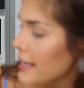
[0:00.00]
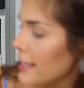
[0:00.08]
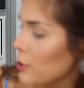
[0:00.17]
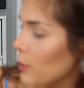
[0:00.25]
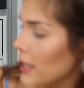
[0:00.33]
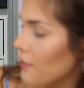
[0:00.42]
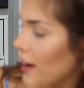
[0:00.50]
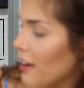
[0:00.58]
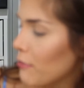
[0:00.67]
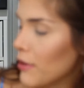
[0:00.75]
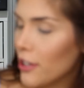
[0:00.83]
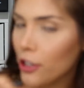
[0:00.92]

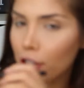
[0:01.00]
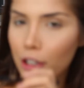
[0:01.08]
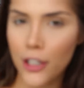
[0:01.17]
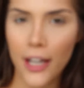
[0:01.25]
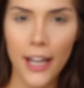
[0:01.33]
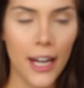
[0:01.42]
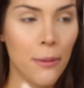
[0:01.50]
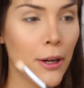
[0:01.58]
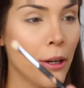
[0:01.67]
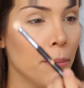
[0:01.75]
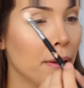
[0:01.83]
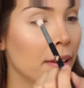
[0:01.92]
E25 brush. I'm
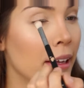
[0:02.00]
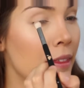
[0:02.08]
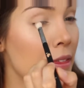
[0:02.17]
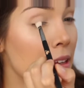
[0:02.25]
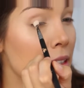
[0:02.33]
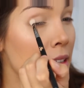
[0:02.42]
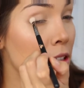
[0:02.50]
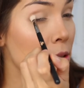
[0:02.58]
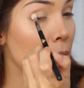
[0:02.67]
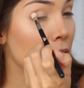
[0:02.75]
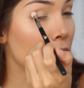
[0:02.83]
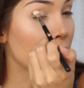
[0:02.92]
going to blend this
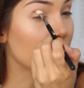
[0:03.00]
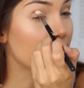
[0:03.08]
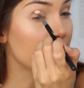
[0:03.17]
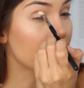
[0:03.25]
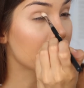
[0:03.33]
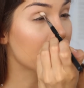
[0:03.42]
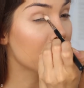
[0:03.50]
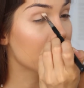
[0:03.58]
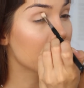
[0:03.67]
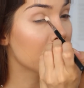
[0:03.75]
into my crease.